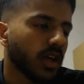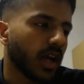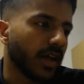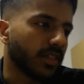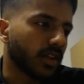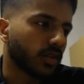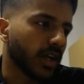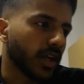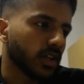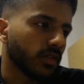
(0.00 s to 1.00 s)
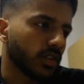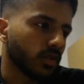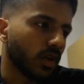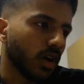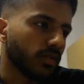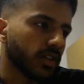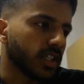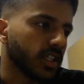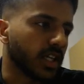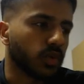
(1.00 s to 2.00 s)
and the gradient of this graph is
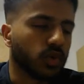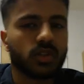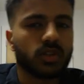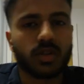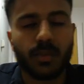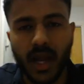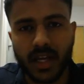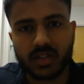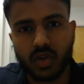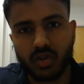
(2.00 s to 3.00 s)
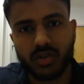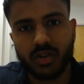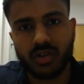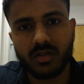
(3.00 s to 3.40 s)
equal to Planck's constant.